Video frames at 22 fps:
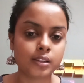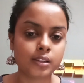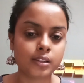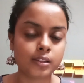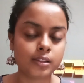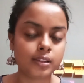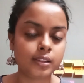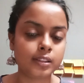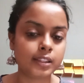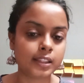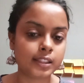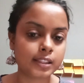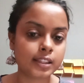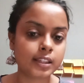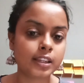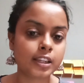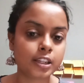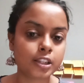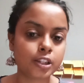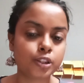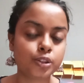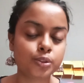the
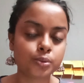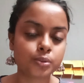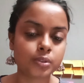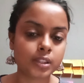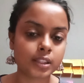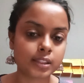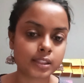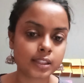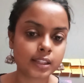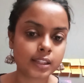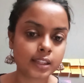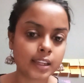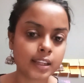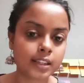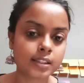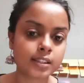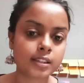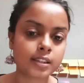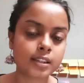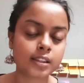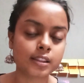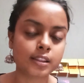designator to
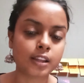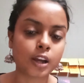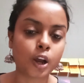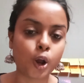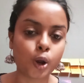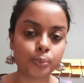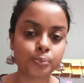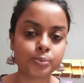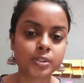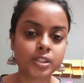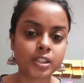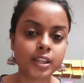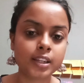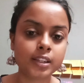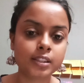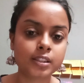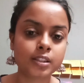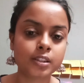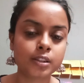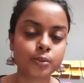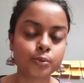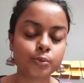designate the
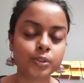object